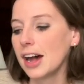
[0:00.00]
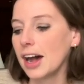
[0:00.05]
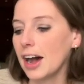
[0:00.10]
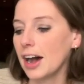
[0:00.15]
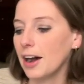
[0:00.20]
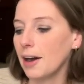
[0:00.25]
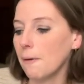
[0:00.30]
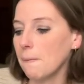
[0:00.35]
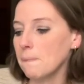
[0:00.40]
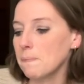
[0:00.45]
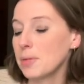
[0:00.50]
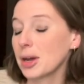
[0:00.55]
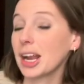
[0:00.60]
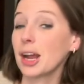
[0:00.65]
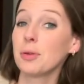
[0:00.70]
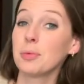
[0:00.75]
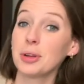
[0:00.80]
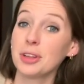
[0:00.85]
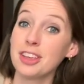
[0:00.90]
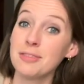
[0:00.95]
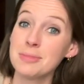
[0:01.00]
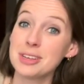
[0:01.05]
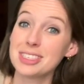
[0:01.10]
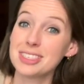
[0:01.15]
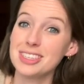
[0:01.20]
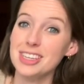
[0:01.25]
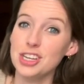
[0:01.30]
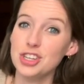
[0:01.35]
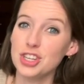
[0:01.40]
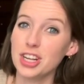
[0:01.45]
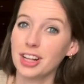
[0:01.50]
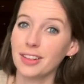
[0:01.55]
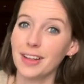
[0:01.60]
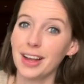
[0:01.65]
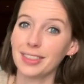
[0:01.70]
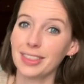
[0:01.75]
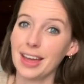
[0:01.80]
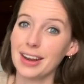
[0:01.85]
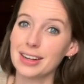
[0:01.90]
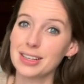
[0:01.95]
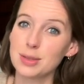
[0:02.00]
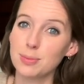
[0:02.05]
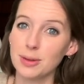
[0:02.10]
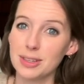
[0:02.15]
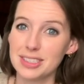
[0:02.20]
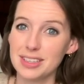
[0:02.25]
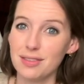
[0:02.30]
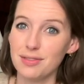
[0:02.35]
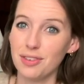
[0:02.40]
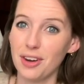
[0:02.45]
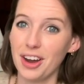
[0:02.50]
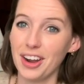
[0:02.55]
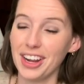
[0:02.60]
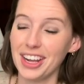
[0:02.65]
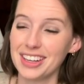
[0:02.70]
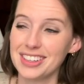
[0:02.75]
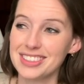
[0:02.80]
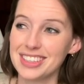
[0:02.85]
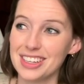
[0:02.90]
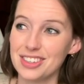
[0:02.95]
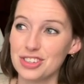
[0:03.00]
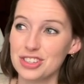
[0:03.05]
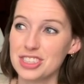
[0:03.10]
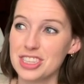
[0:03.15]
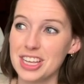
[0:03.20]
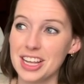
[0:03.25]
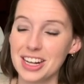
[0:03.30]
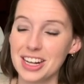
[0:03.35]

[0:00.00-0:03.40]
But I really miss teaching like that explicit phonics and just the